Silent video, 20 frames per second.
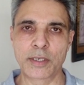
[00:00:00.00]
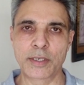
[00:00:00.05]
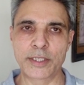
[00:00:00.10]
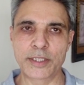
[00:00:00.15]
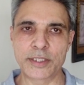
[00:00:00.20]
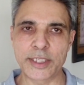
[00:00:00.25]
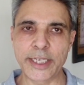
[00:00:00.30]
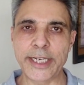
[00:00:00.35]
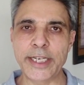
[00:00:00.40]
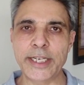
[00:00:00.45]

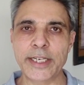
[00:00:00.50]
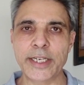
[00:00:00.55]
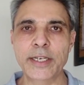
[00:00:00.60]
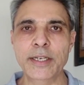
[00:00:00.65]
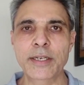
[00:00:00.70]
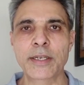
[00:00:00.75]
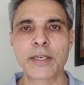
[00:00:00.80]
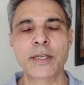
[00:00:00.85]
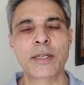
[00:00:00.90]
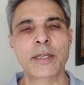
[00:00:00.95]

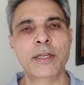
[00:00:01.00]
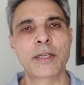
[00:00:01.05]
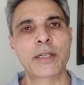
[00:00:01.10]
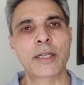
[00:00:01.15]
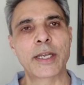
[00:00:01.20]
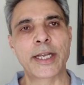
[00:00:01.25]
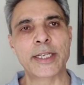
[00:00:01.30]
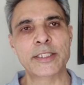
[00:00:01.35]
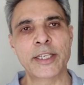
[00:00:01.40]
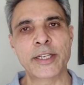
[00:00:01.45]
decided
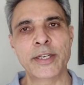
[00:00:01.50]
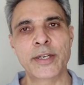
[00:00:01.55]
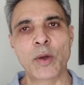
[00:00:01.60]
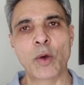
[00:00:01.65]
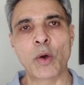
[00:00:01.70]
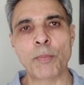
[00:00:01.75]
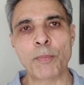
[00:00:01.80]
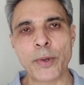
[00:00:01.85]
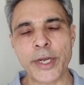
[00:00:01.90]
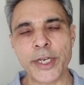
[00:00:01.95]
as an
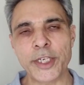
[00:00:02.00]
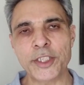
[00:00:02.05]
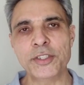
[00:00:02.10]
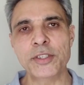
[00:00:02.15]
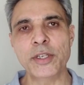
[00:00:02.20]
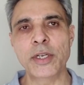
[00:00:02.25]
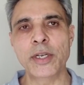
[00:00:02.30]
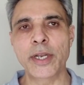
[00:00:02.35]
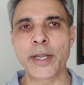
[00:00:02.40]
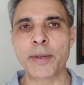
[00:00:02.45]

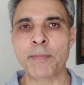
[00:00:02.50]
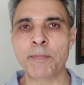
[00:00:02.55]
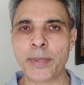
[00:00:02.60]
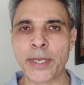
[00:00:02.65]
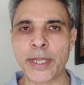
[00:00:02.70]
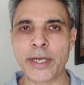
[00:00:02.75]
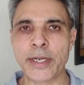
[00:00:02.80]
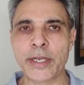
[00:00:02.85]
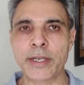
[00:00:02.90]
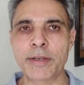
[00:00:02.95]
operational
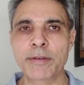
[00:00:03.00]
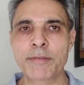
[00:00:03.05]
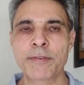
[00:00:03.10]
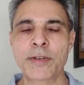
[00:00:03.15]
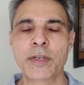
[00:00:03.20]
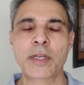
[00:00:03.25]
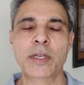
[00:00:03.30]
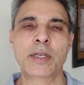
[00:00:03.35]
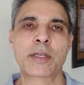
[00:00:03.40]
imperative